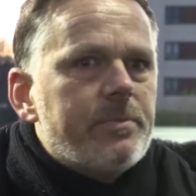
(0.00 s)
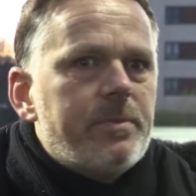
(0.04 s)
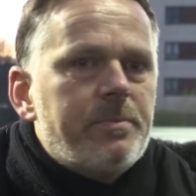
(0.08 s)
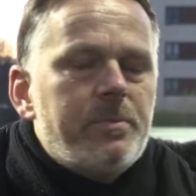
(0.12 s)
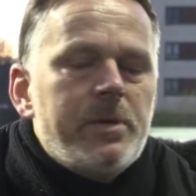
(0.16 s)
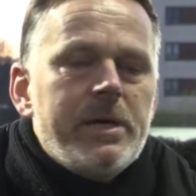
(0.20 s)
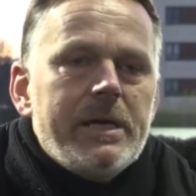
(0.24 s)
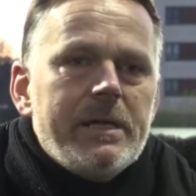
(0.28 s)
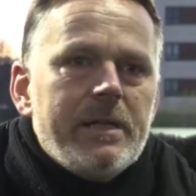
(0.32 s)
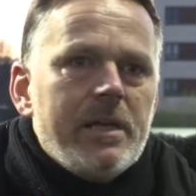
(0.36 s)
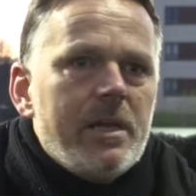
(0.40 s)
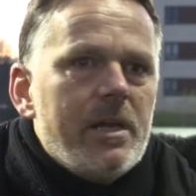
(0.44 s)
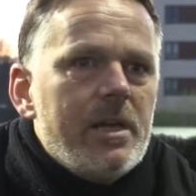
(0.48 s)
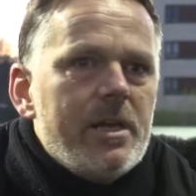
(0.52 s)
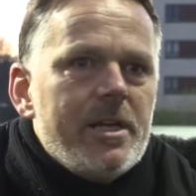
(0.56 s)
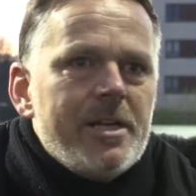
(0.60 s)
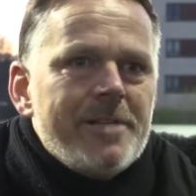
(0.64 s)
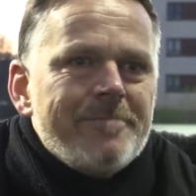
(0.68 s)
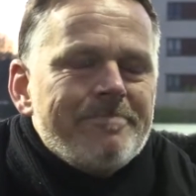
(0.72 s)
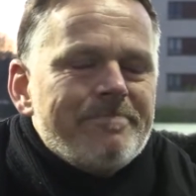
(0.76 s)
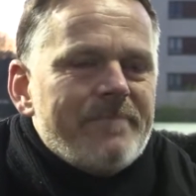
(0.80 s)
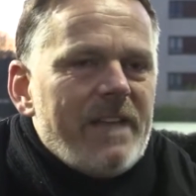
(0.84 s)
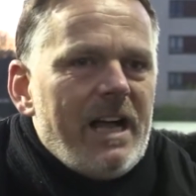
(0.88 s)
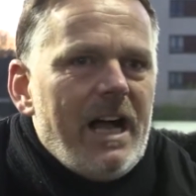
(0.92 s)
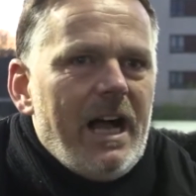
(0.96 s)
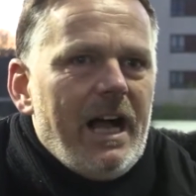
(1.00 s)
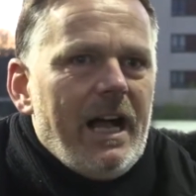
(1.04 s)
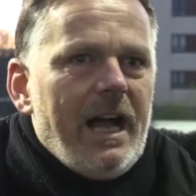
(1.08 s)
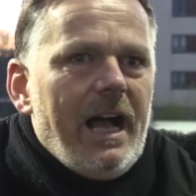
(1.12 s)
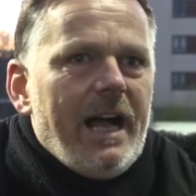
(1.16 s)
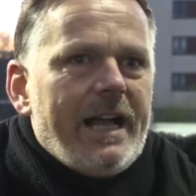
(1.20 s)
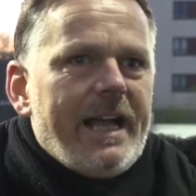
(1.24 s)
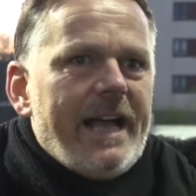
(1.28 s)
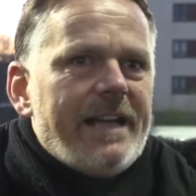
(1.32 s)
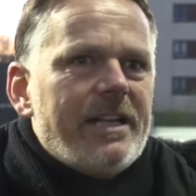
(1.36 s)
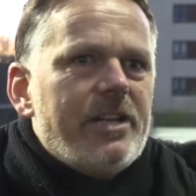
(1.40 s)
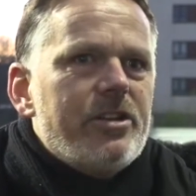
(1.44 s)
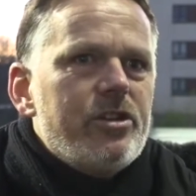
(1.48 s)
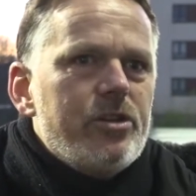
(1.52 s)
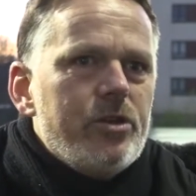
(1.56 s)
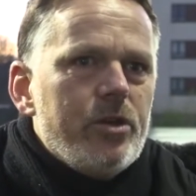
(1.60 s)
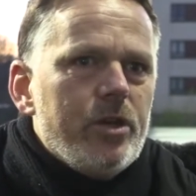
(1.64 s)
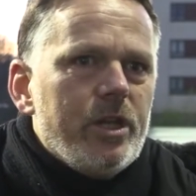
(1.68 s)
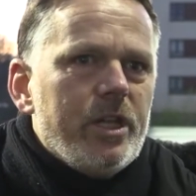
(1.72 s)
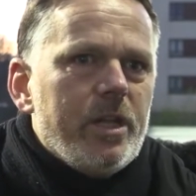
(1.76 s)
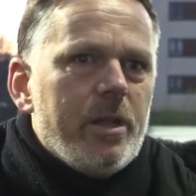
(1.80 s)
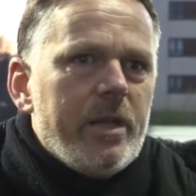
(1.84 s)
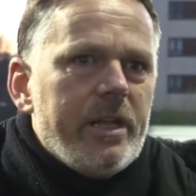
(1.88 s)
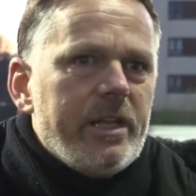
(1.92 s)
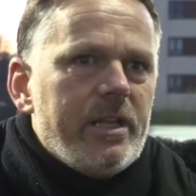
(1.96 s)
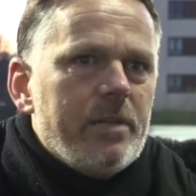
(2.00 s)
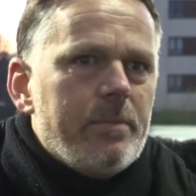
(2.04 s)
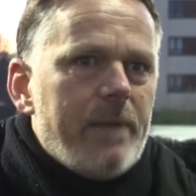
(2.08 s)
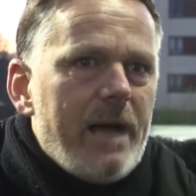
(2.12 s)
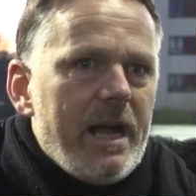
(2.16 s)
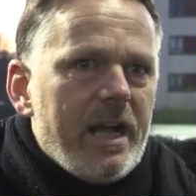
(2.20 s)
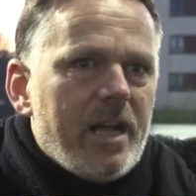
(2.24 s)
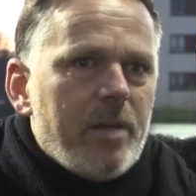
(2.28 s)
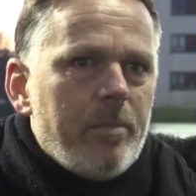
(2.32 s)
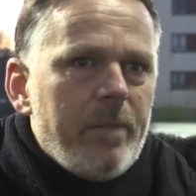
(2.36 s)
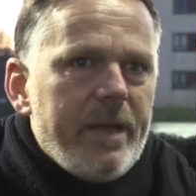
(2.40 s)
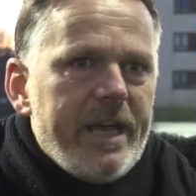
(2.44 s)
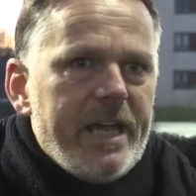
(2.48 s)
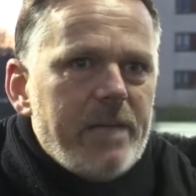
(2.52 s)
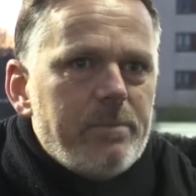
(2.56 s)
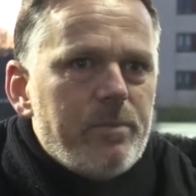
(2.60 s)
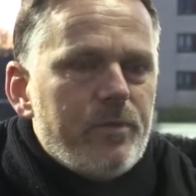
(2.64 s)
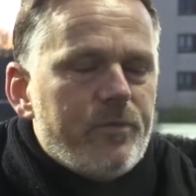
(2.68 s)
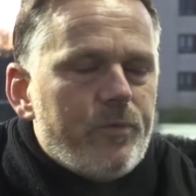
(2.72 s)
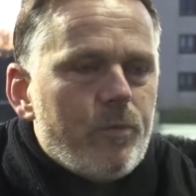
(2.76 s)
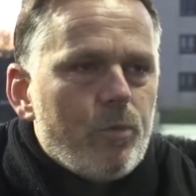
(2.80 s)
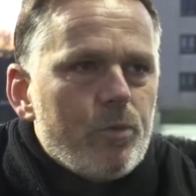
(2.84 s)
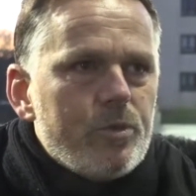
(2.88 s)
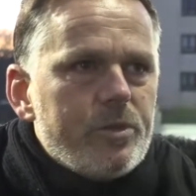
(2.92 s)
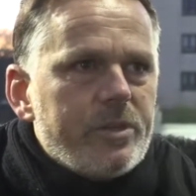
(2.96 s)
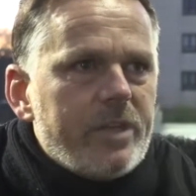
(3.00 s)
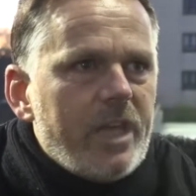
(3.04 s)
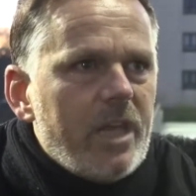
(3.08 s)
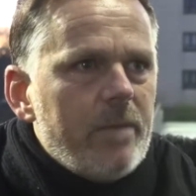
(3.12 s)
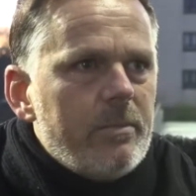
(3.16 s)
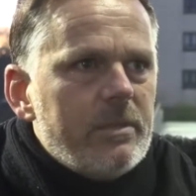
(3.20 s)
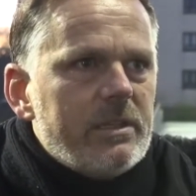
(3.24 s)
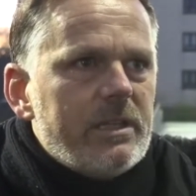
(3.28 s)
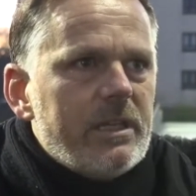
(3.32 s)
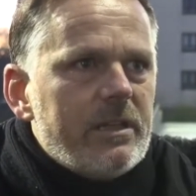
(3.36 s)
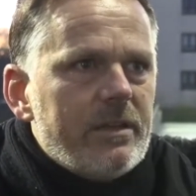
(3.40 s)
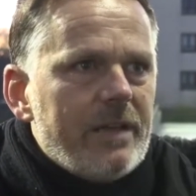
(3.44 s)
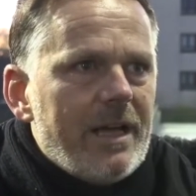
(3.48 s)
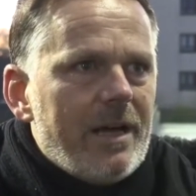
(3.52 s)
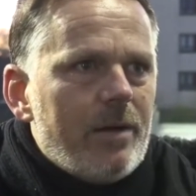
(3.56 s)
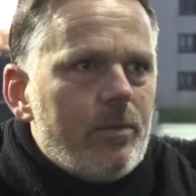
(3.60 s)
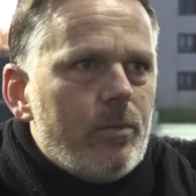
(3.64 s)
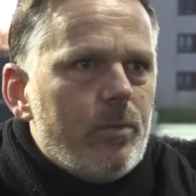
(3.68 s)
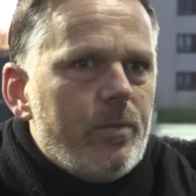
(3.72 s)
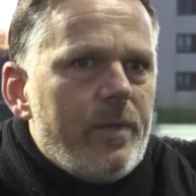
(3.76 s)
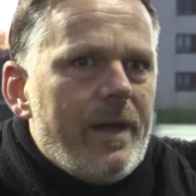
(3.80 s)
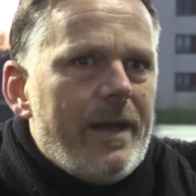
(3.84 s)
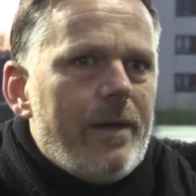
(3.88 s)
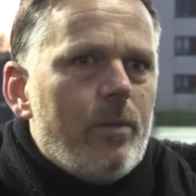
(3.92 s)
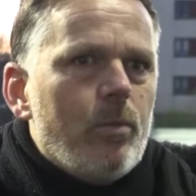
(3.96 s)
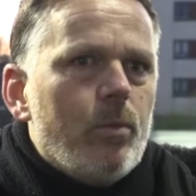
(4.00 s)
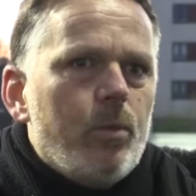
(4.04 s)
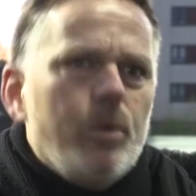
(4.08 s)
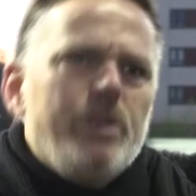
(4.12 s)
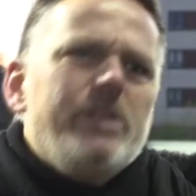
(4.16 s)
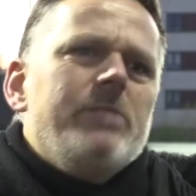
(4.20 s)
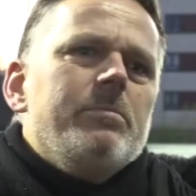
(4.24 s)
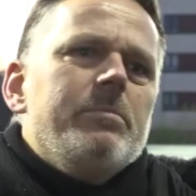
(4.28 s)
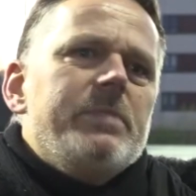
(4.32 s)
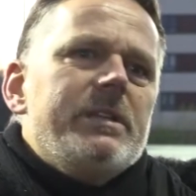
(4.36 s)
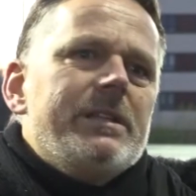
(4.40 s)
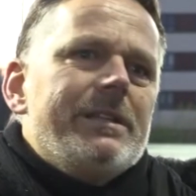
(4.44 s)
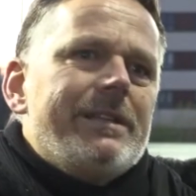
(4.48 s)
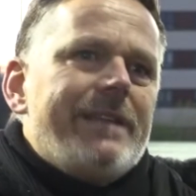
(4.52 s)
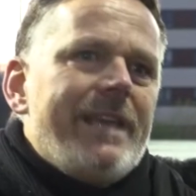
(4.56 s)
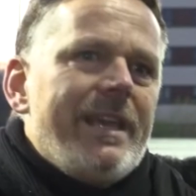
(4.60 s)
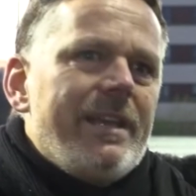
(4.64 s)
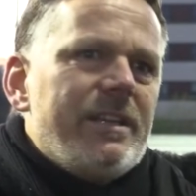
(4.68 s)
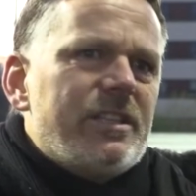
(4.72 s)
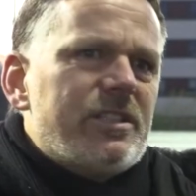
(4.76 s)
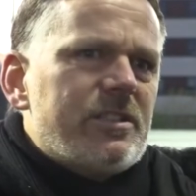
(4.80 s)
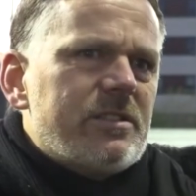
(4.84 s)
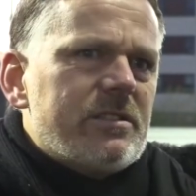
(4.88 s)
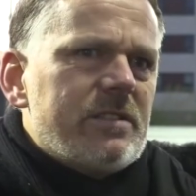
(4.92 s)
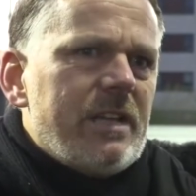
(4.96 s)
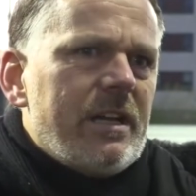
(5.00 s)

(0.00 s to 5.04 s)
But I kind of knew in the back of my head before the game today that wouldn't be the case.